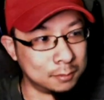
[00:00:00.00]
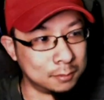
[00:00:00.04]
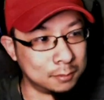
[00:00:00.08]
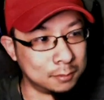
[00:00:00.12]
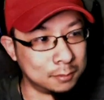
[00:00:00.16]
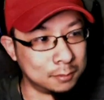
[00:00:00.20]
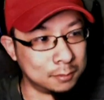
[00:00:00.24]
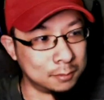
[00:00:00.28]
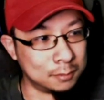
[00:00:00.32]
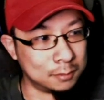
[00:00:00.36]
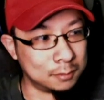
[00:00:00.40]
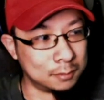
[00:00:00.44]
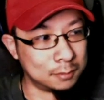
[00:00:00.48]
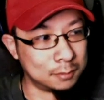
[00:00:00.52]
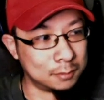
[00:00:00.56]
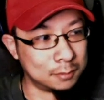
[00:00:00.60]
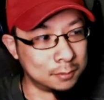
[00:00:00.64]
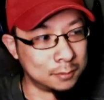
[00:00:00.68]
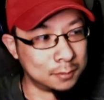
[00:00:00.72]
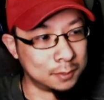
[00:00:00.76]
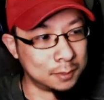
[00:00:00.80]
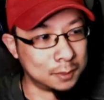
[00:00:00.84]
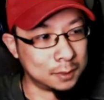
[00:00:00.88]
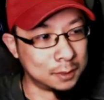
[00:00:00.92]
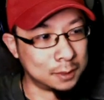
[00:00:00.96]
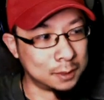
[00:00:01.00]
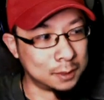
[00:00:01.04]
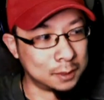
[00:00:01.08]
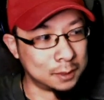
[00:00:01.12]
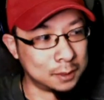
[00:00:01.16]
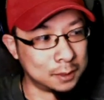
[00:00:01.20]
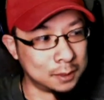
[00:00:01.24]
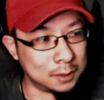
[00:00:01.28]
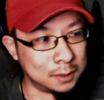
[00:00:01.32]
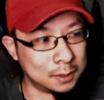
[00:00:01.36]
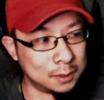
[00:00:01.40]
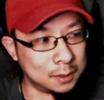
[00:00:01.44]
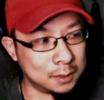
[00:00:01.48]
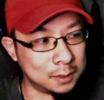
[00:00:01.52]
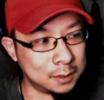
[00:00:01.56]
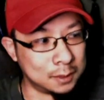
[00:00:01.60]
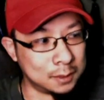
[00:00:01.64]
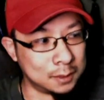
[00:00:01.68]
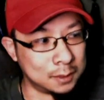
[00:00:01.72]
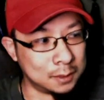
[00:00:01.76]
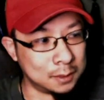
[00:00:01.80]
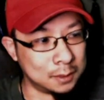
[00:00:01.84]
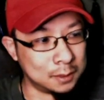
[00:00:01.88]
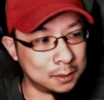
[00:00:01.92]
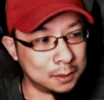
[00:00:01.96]

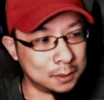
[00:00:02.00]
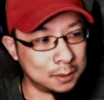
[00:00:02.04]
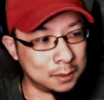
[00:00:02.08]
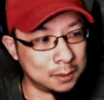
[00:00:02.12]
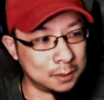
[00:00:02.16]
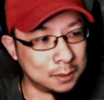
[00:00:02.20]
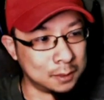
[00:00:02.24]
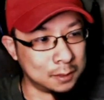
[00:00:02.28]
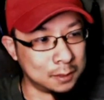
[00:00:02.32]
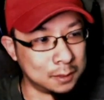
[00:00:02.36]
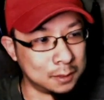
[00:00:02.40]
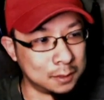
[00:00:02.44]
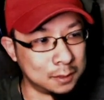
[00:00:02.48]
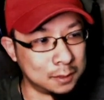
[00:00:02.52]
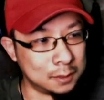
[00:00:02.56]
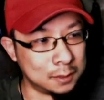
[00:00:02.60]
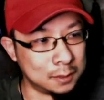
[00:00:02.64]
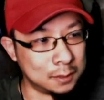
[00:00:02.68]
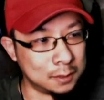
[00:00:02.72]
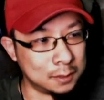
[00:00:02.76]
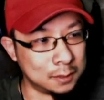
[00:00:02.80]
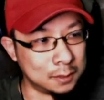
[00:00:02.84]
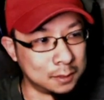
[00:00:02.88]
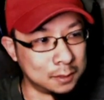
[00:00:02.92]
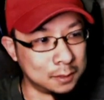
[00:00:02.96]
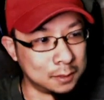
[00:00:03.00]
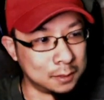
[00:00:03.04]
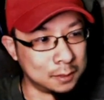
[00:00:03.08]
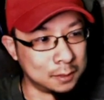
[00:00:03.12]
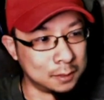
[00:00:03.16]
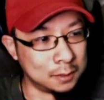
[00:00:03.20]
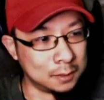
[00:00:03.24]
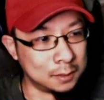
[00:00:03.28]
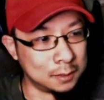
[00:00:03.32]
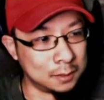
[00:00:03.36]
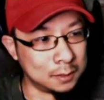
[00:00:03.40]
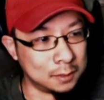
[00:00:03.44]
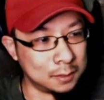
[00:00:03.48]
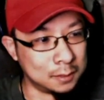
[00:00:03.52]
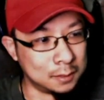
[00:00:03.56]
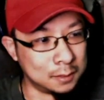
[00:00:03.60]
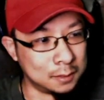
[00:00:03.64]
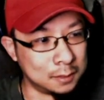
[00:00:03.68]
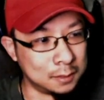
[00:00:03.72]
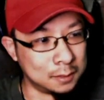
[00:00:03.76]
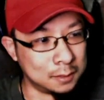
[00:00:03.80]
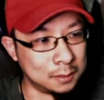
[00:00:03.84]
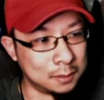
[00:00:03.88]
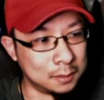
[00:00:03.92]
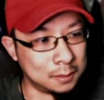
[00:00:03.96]

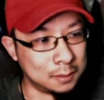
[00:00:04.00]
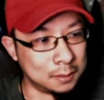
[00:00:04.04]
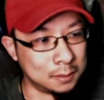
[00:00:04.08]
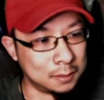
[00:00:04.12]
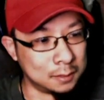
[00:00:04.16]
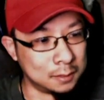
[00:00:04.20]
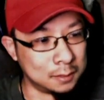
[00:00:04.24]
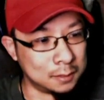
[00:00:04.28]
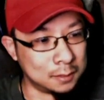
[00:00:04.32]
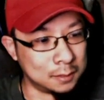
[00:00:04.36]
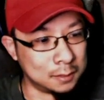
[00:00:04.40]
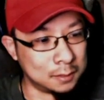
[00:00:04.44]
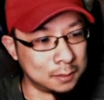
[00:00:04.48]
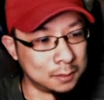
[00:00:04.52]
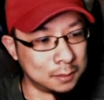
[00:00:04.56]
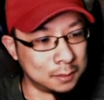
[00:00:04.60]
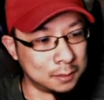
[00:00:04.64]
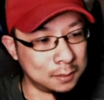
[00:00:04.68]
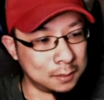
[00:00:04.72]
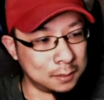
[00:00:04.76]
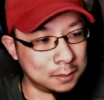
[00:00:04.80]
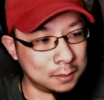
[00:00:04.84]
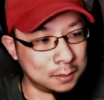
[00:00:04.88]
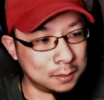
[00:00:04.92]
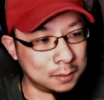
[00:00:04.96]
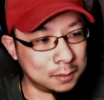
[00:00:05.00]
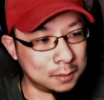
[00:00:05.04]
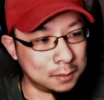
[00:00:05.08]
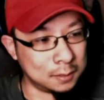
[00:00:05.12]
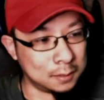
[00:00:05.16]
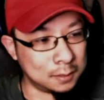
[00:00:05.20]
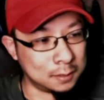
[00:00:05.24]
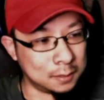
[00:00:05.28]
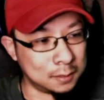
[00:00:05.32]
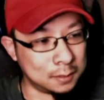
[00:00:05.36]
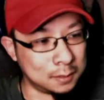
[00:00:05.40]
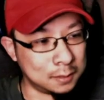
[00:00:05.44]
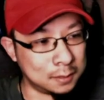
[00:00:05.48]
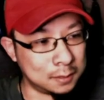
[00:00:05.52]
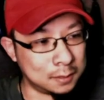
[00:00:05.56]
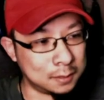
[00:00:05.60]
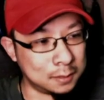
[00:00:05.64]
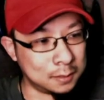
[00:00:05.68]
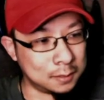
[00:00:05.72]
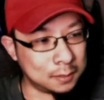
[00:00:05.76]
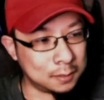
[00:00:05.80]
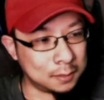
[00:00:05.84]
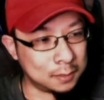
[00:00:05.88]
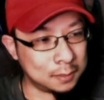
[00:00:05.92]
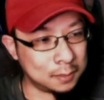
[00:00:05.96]

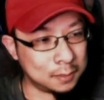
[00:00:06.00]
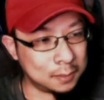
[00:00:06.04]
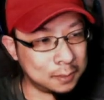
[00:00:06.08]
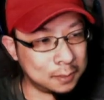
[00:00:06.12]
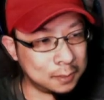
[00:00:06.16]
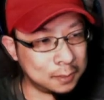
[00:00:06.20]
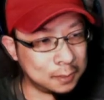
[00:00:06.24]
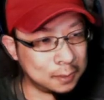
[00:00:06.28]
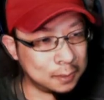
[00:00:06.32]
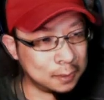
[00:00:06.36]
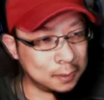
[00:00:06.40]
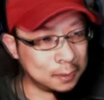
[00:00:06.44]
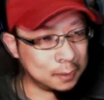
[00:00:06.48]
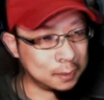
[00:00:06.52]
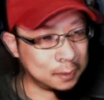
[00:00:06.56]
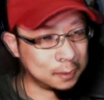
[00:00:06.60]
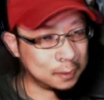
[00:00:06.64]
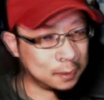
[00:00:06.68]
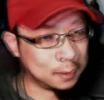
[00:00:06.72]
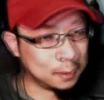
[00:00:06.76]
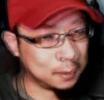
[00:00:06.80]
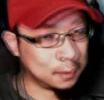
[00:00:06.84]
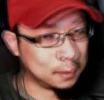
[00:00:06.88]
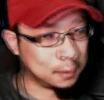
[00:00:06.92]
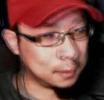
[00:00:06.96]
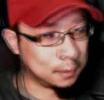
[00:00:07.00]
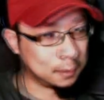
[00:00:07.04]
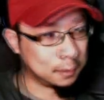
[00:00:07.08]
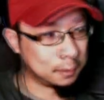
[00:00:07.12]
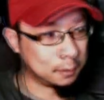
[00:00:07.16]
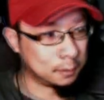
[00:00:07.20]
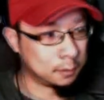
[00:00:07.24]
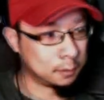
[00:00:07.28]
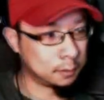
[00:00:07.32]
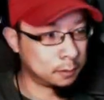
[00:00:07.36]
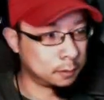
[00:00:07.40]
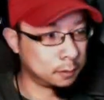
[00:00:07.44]
Nothing is said.